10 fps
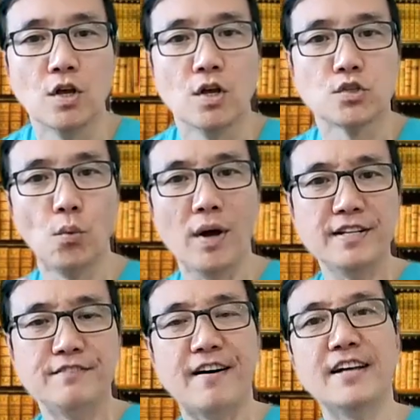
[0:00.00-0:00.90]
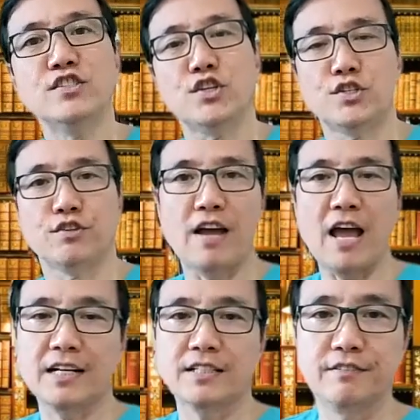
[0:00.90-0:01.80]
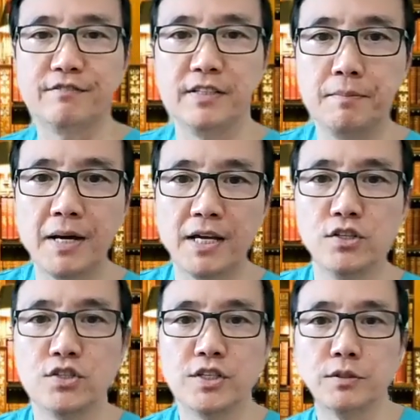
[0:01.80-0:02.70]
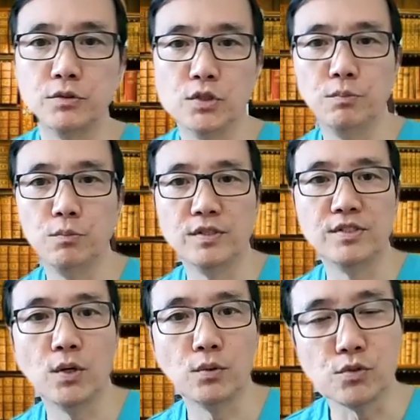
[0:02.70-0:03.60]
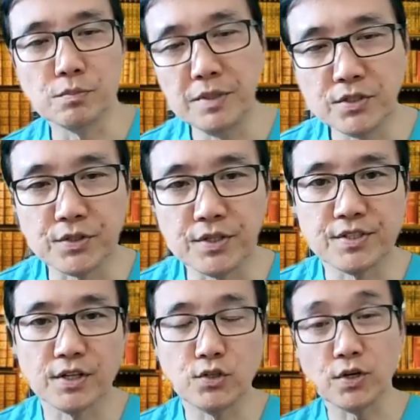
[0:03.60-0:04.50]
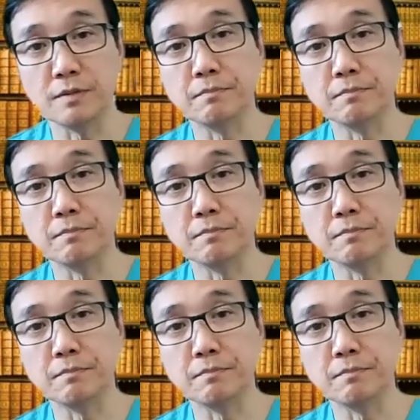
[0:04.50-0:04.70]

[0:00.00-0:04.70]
So one advantage of actively managing a room with CO2 meter is that you can